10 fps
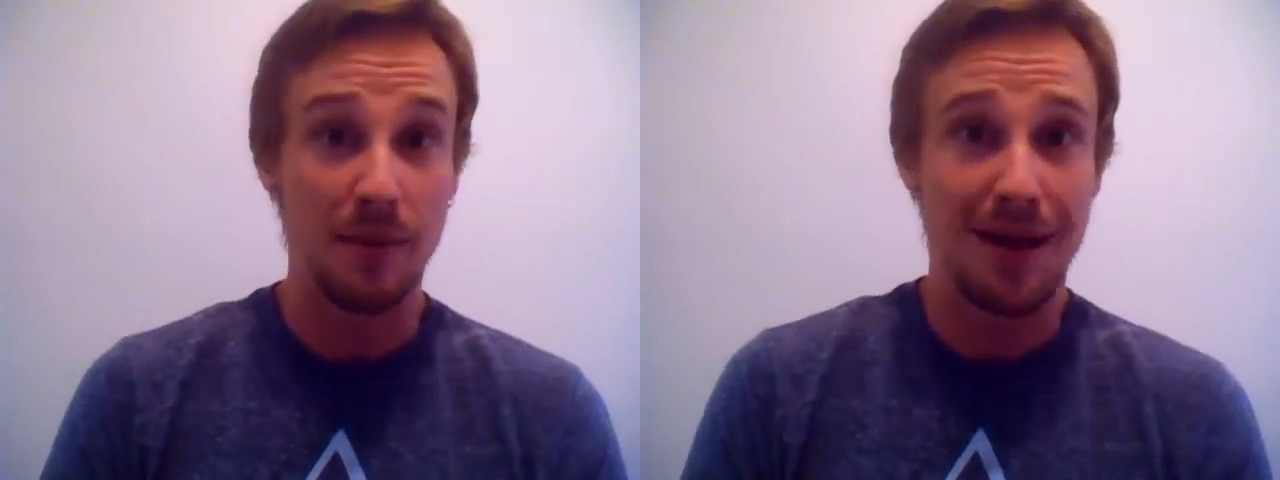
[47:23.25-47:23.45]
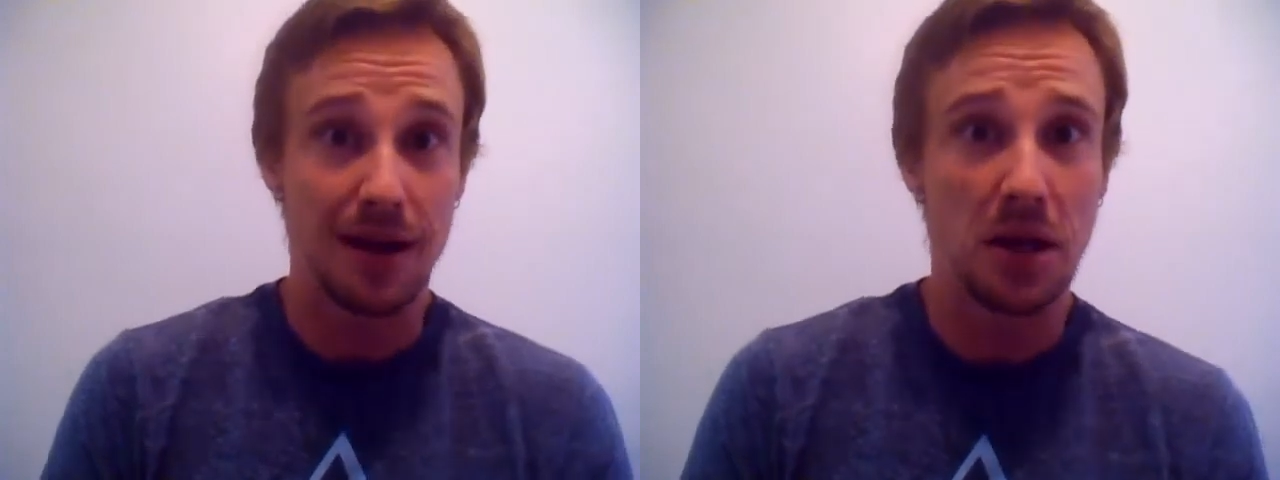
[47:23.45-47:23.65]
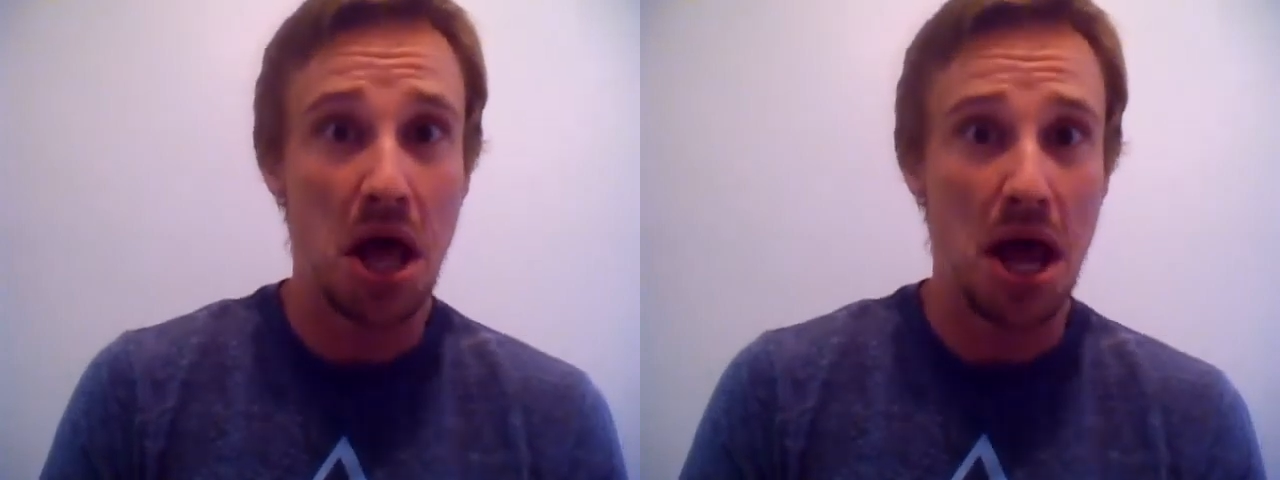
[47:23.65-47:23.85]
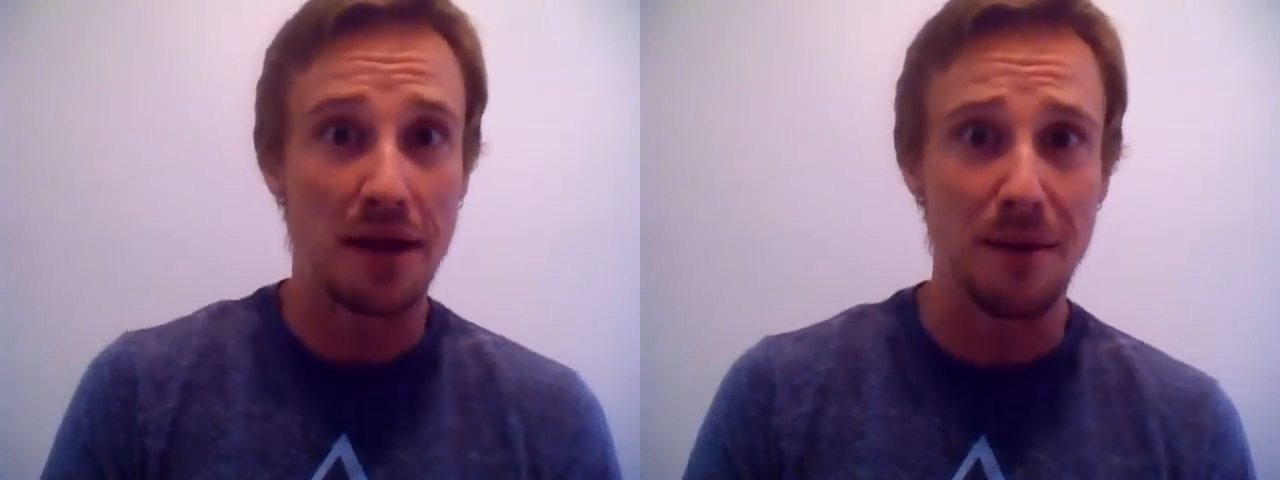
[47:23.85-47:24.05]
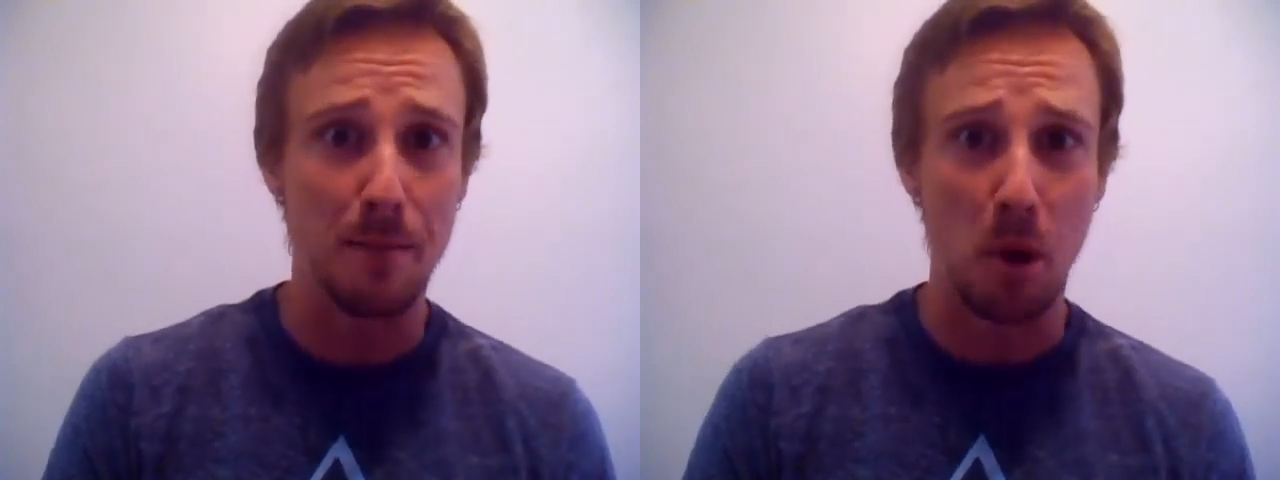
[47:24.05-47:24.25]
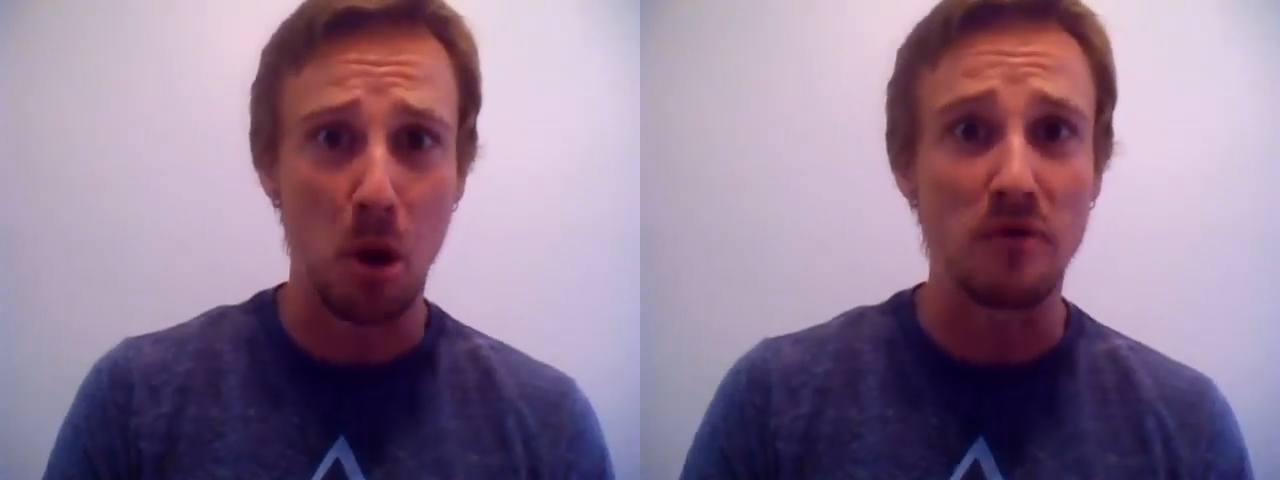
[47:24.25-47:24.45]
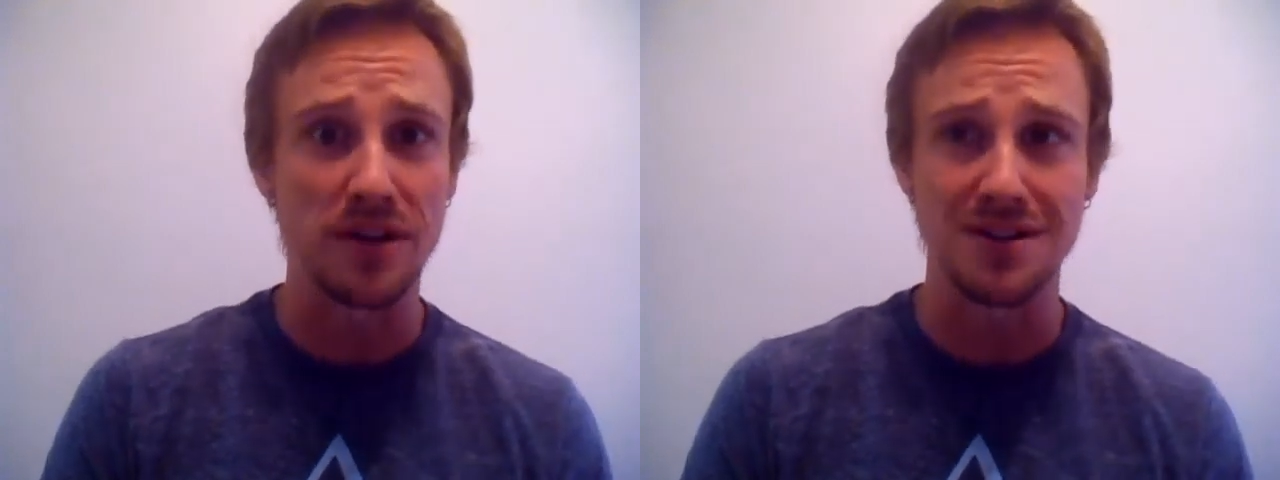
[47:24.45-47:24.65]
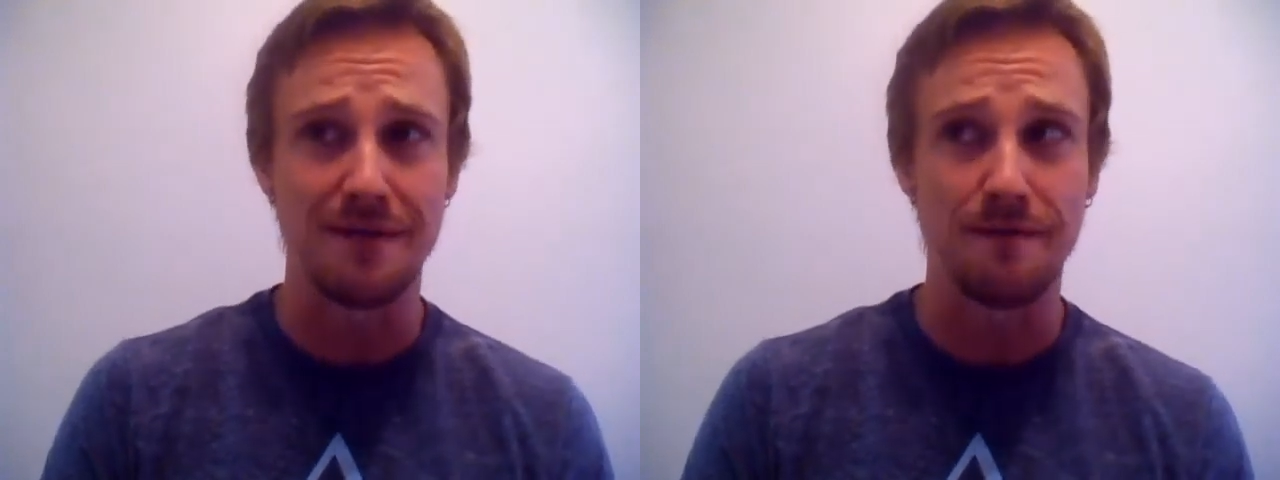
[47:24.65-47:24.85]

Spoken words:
I'm not going to lie, it's not perfect. It's not